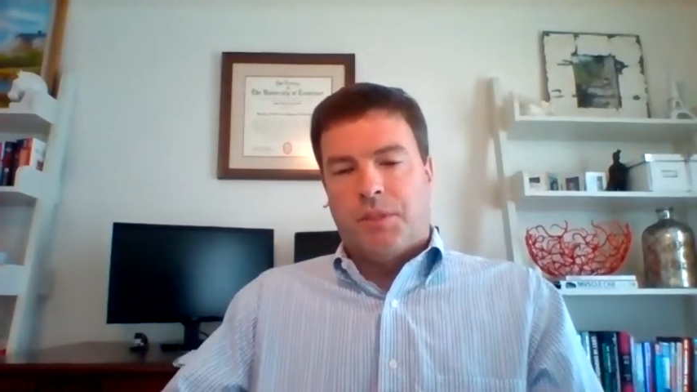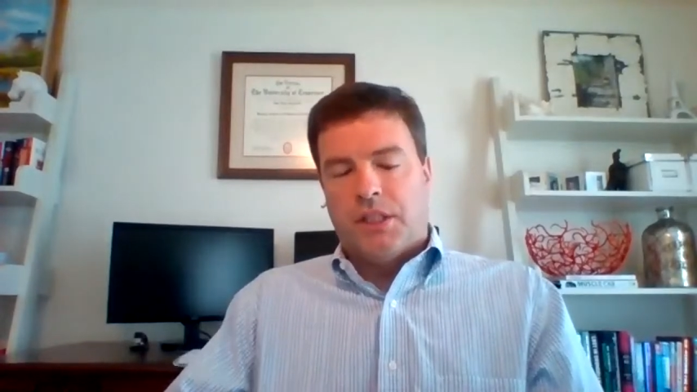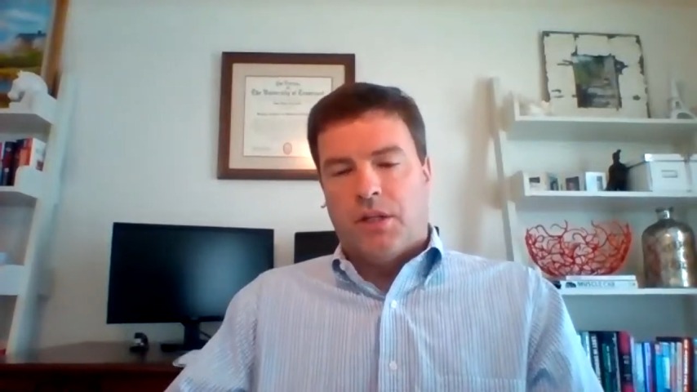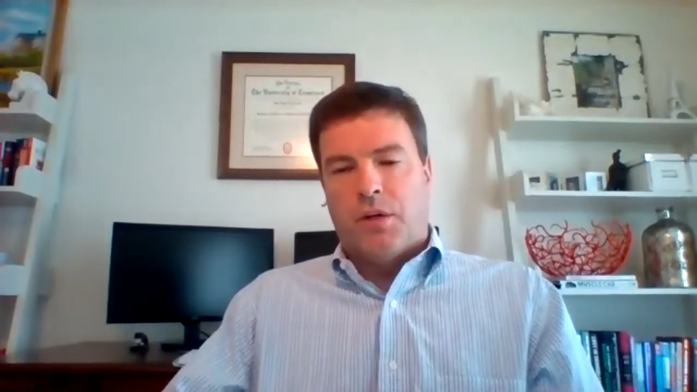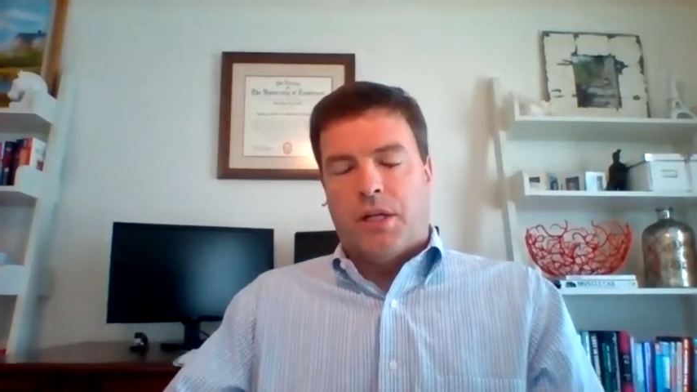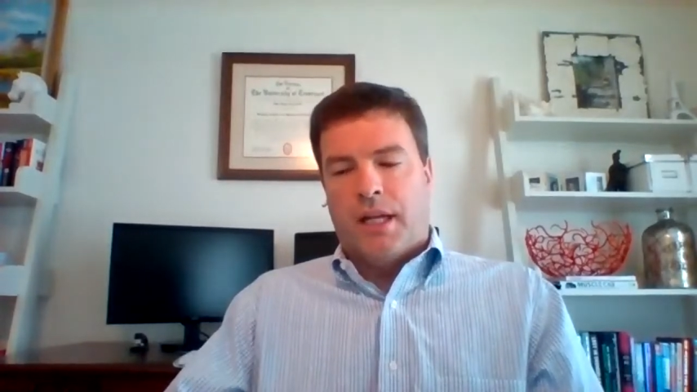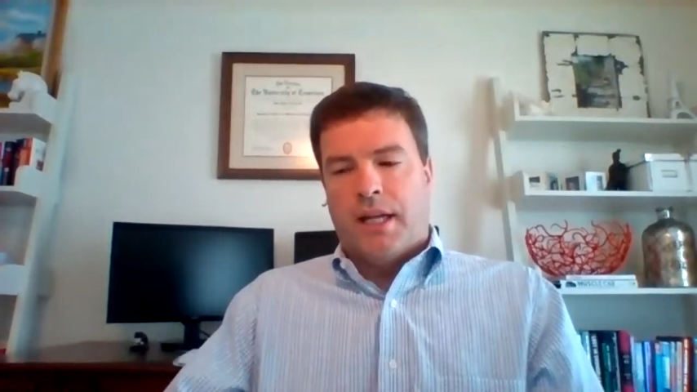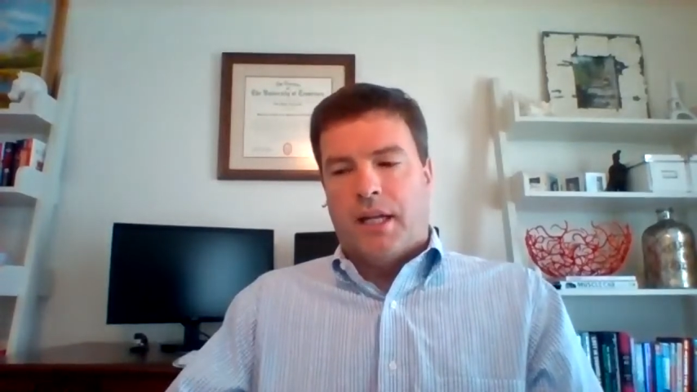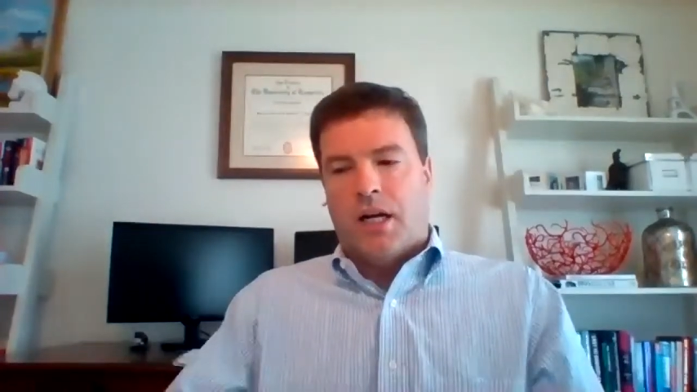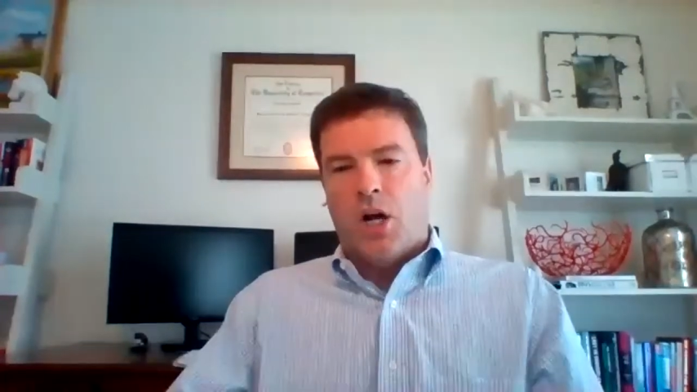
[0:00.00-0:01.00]
geo
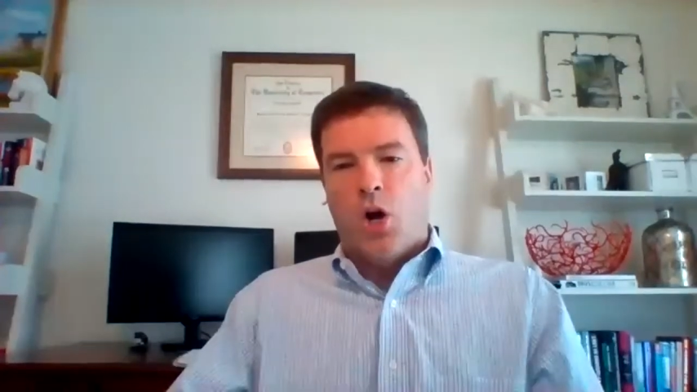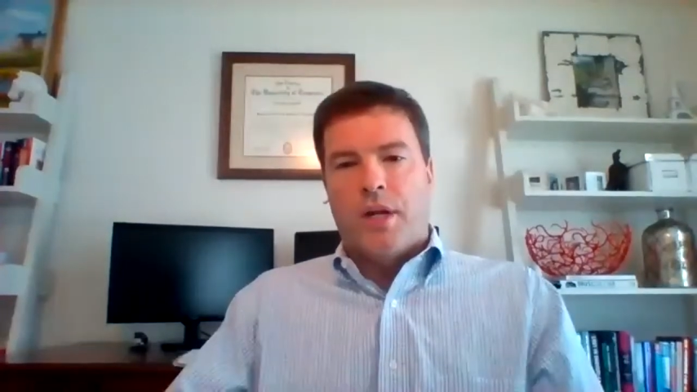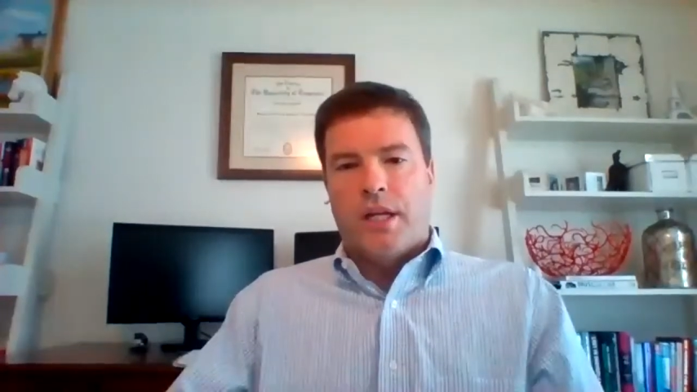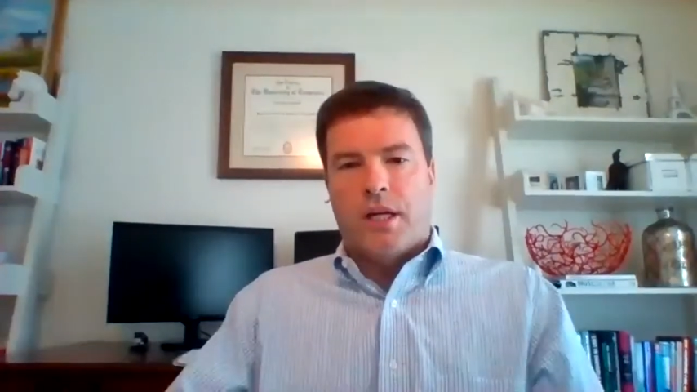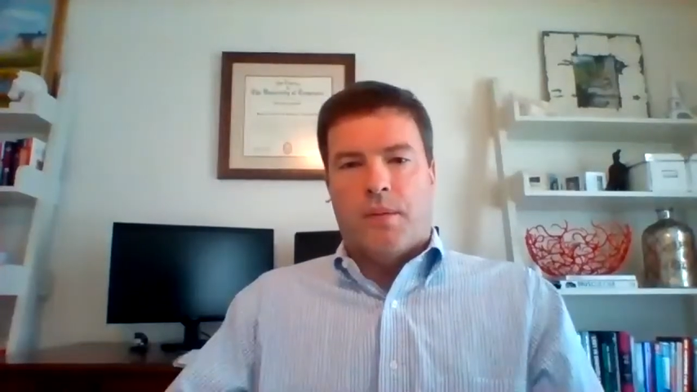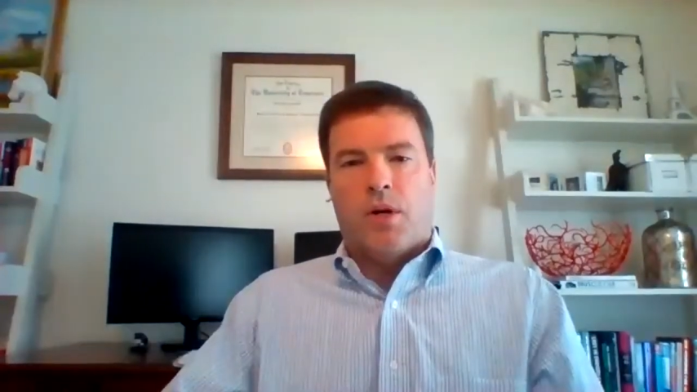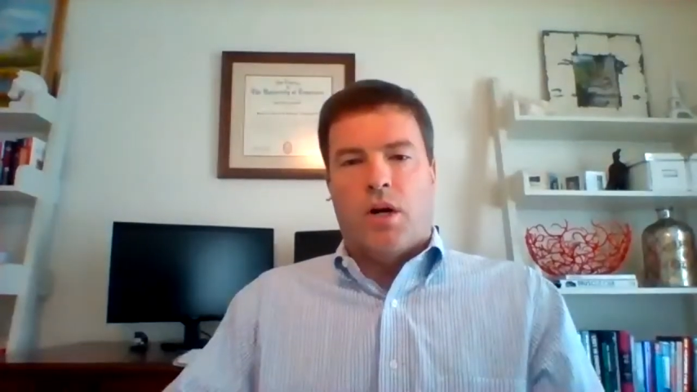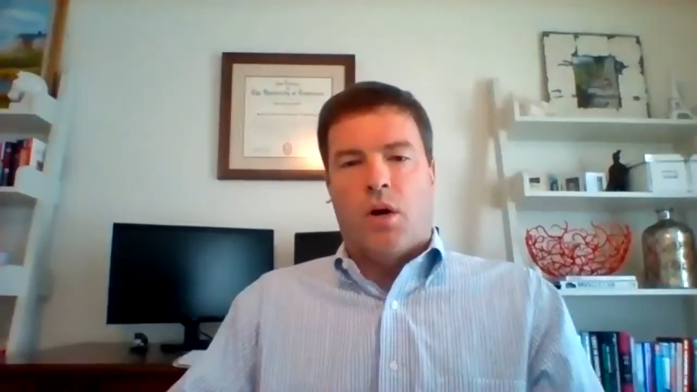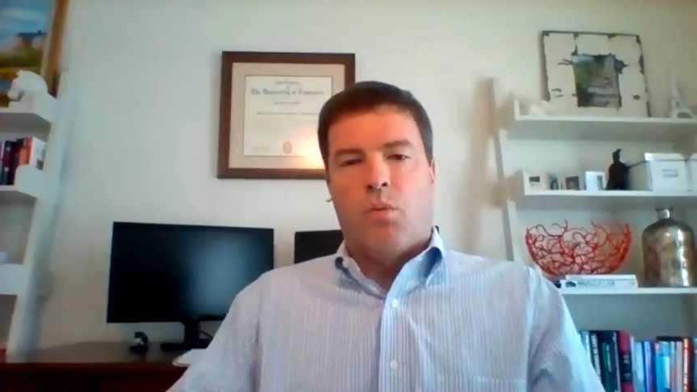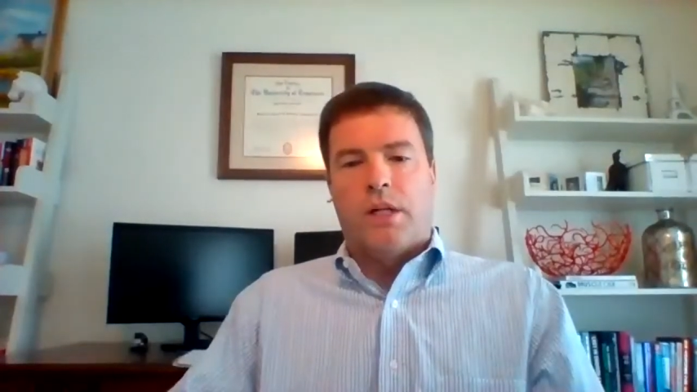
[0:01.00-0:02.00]
and OEM
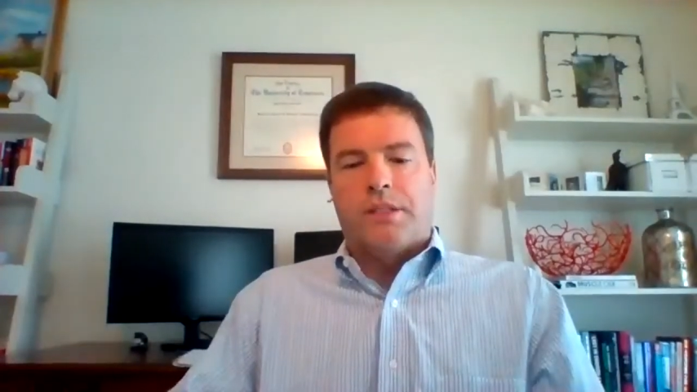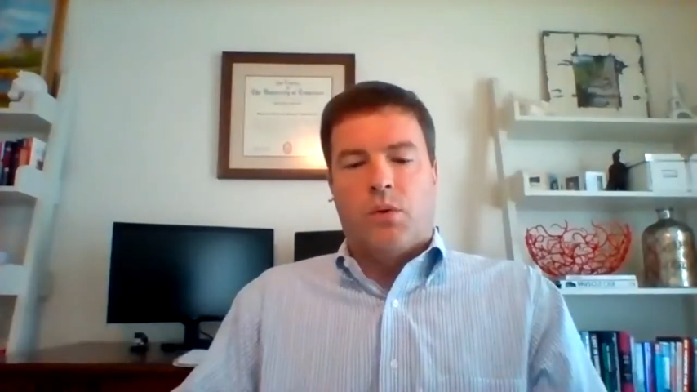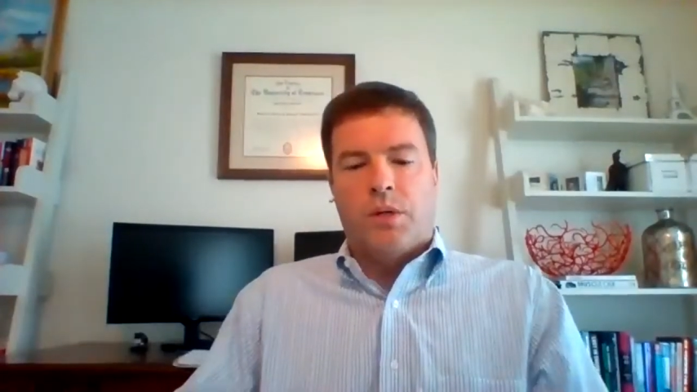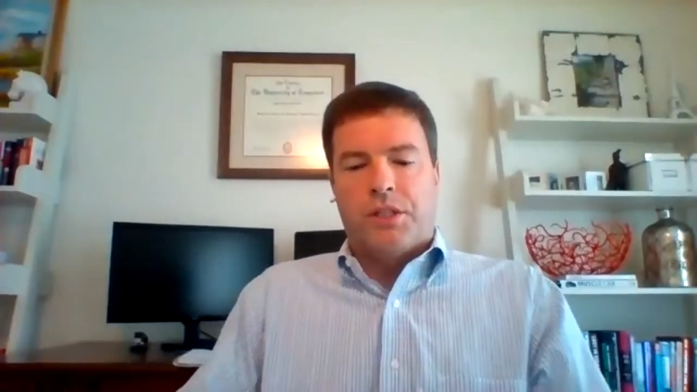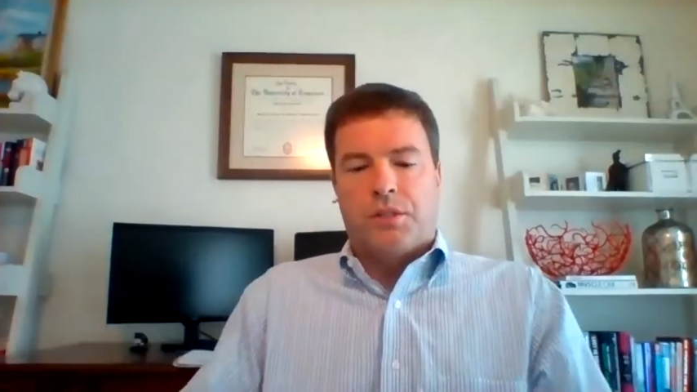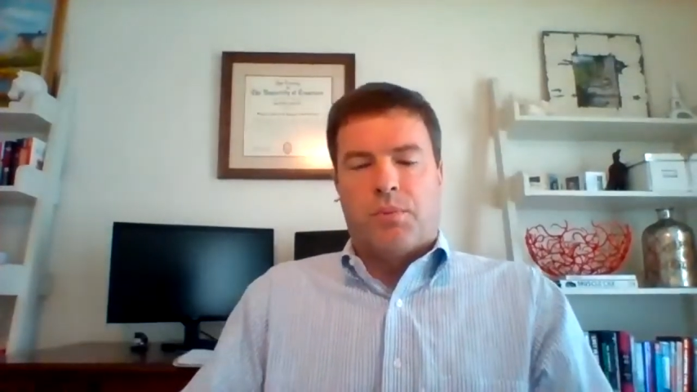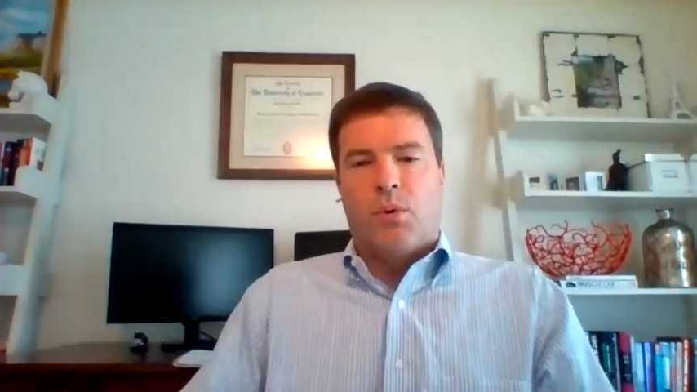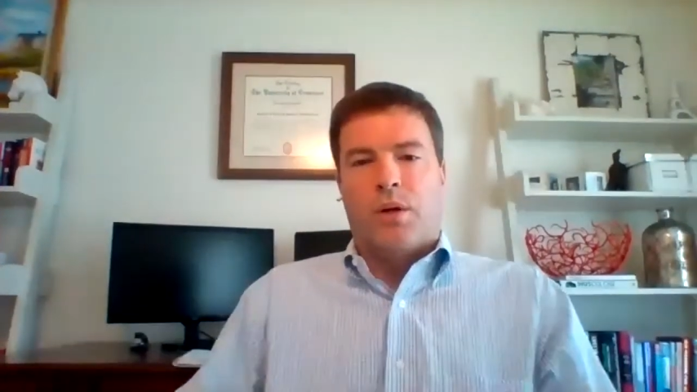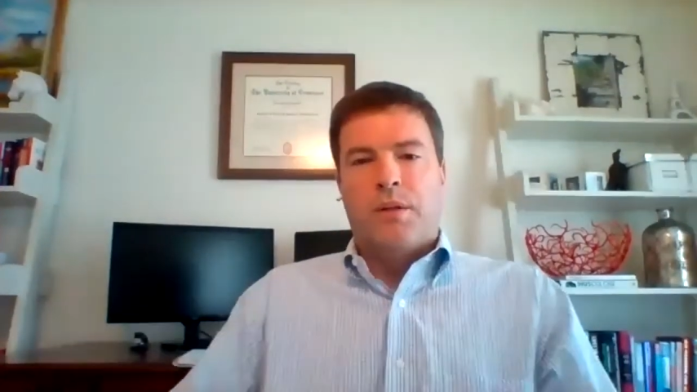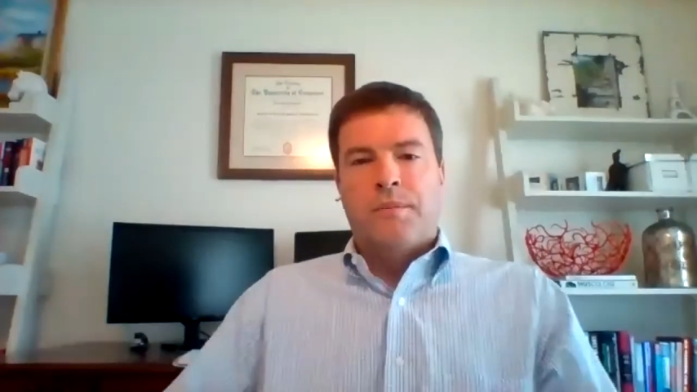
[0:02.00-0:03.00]
on what's going to
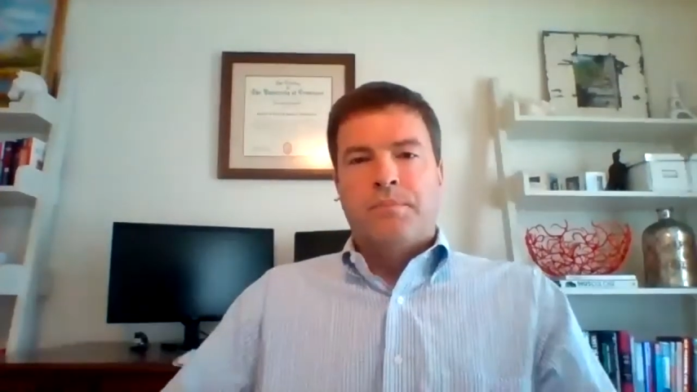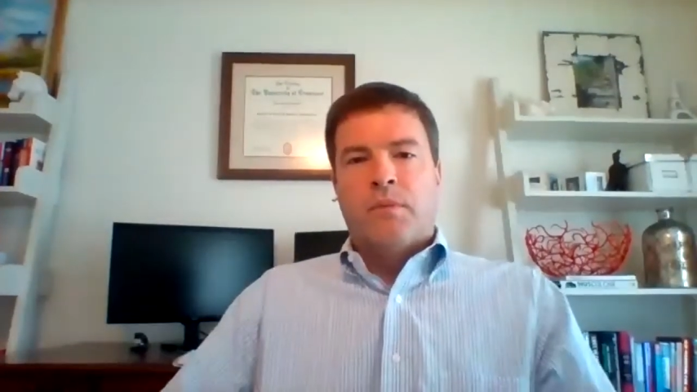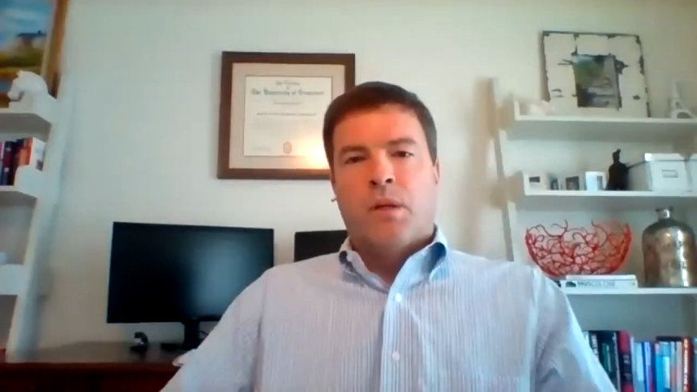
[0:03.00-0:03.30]
support.